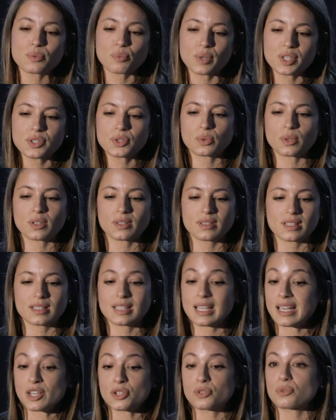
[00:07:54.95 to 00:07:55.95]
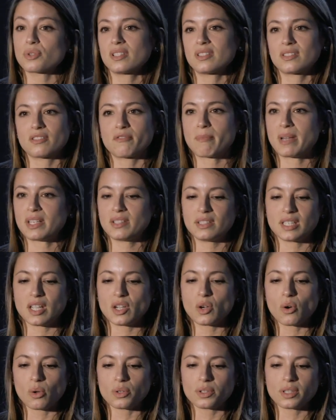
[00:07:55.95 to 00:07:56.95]
resources, and interests of my
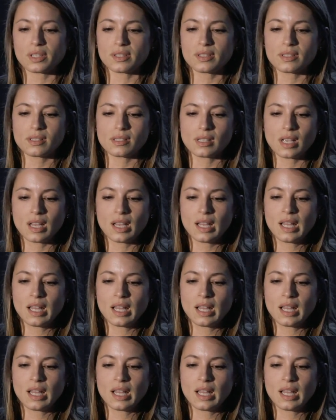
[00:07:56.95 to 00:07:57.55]
stakeholders,